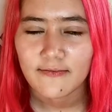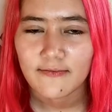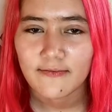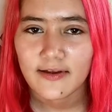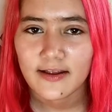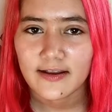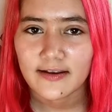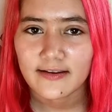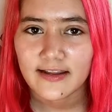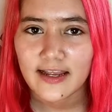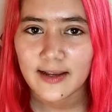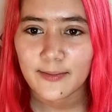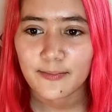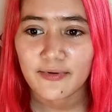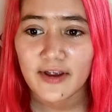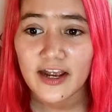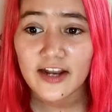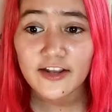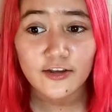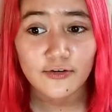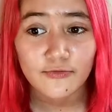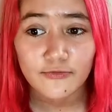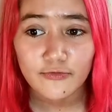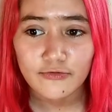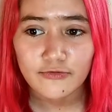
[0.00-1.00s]
when they
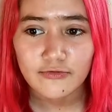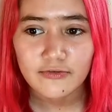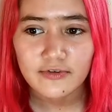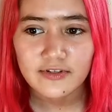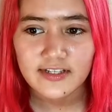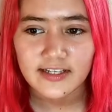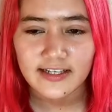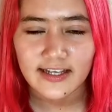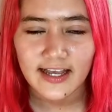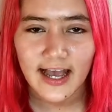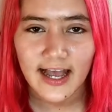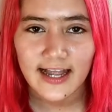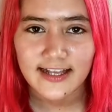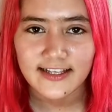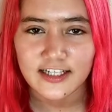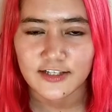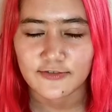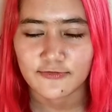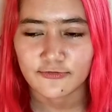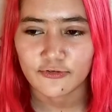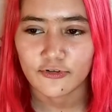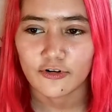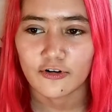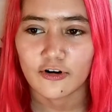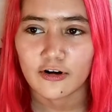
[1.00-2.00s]
break the rules, it kind of
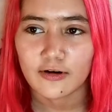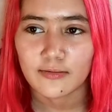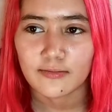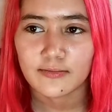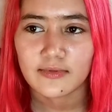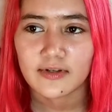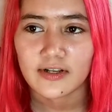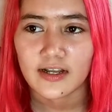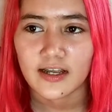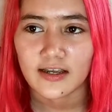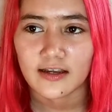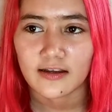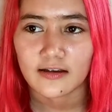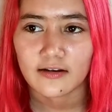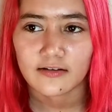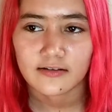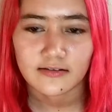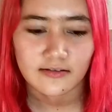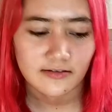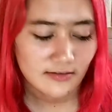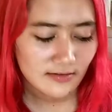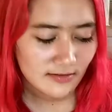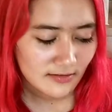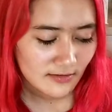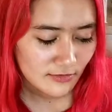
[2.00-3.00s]
form like
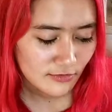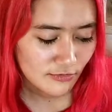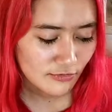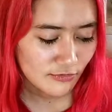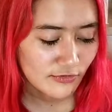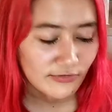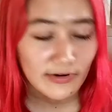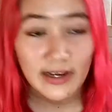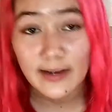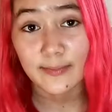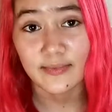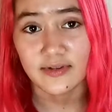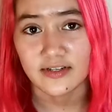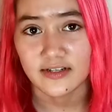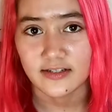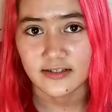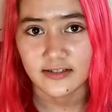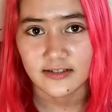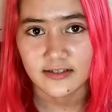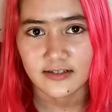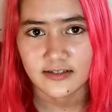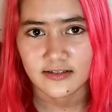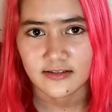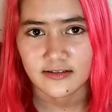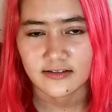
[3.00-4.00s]
2
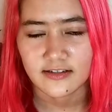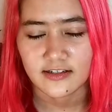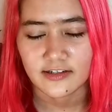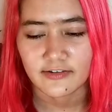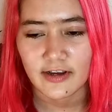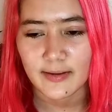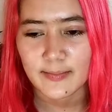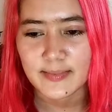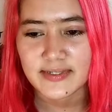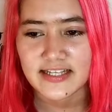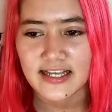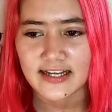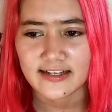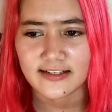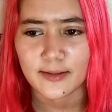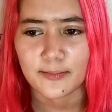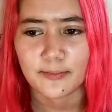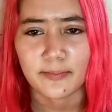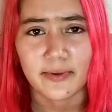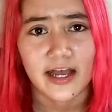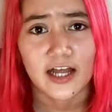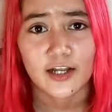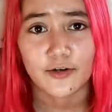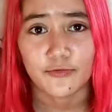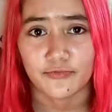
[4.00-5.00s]
gremlins. And the gremlins are like the
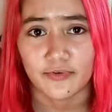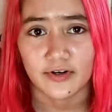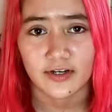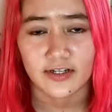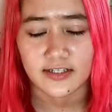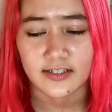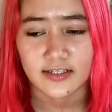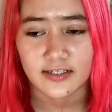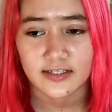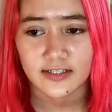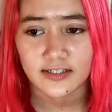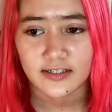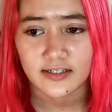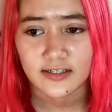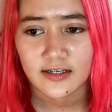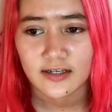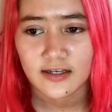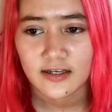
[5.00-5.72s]
bad ones.